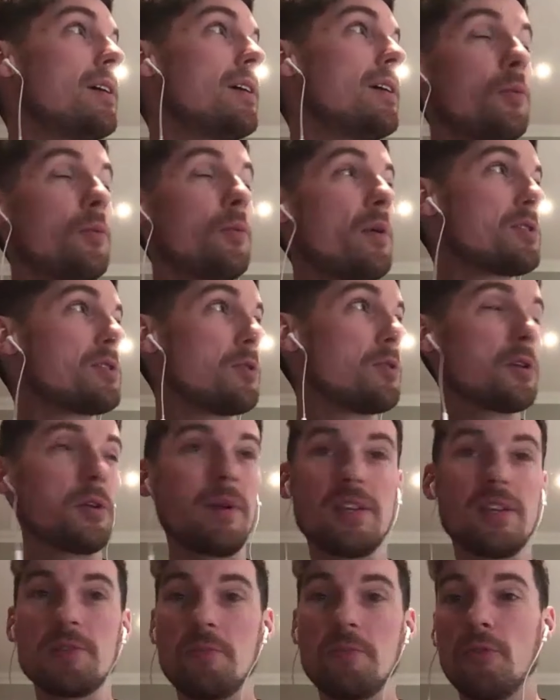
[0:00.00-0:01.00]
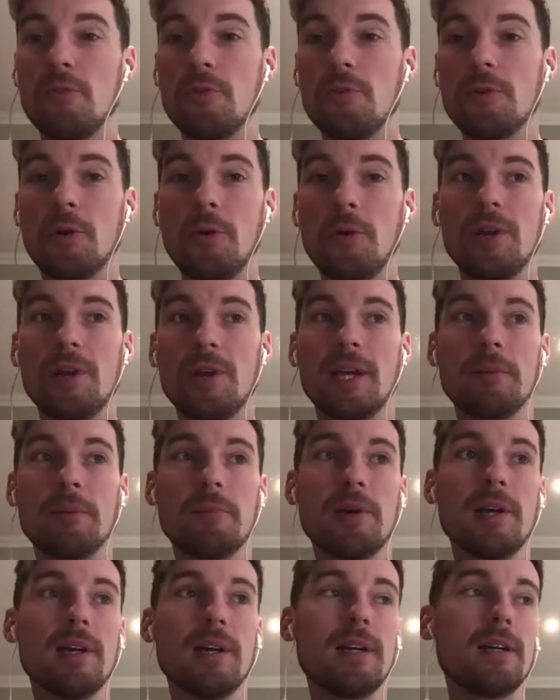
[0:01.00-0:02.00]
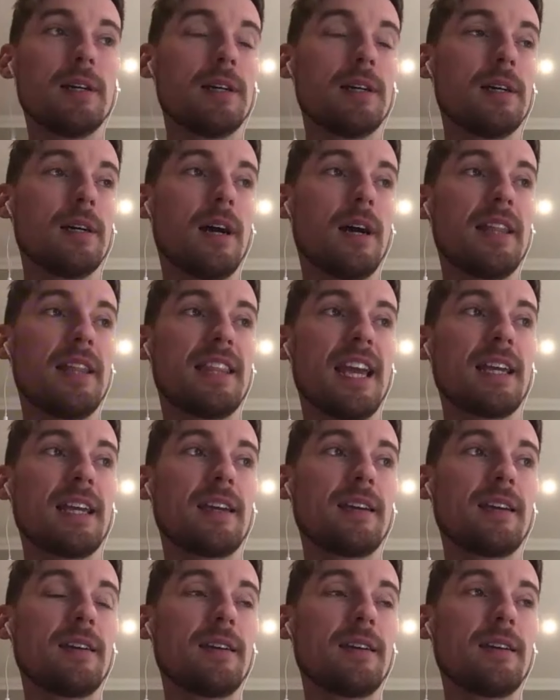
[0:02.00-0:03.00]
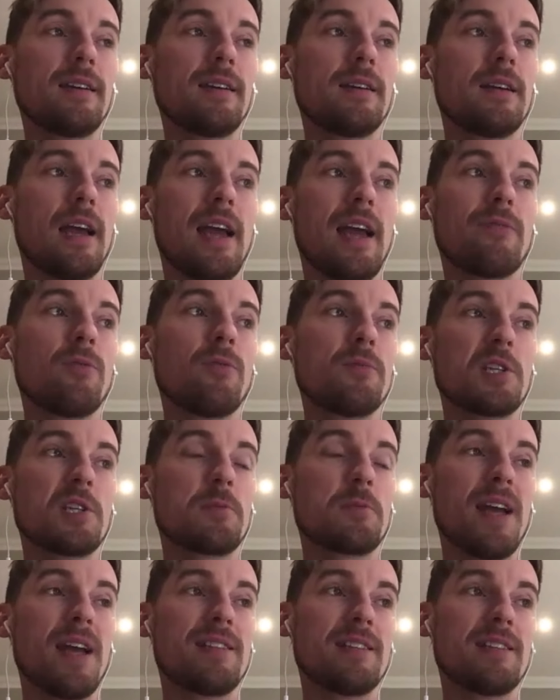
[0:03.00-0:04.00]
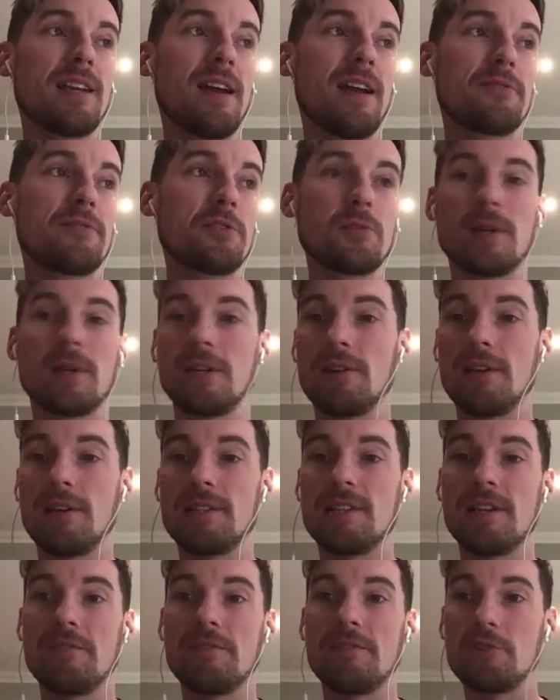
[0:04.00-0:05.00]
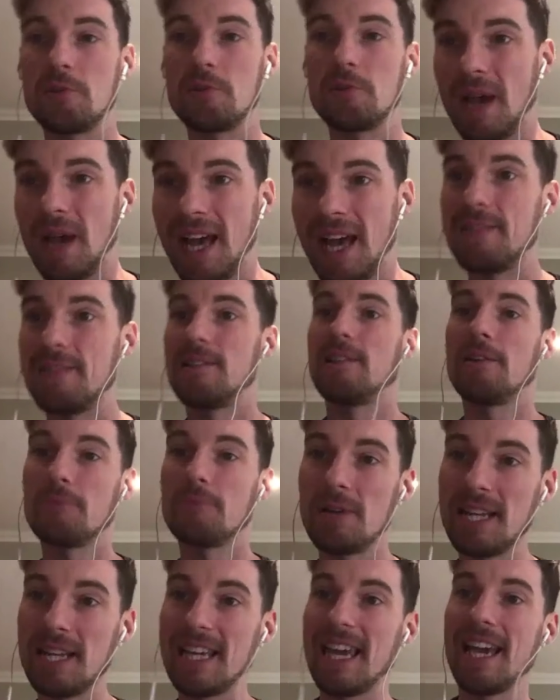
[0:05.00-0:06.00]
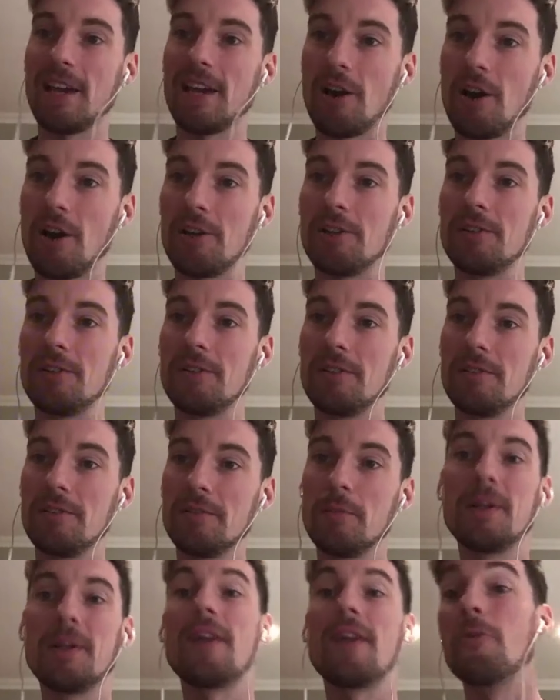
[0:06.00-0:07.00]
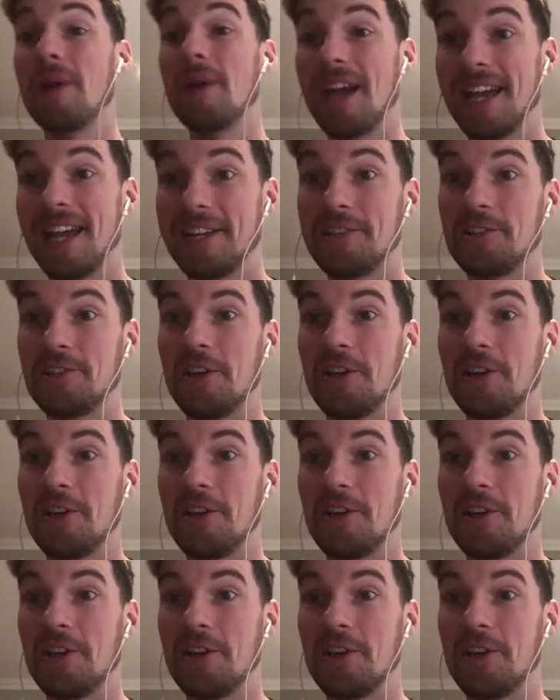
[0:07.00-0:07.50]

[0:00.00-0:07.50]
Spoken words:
look, we were talking about this before recording, but I think everyone was expecting after 2019 for Japan to like really kick on. Whatever about Eddie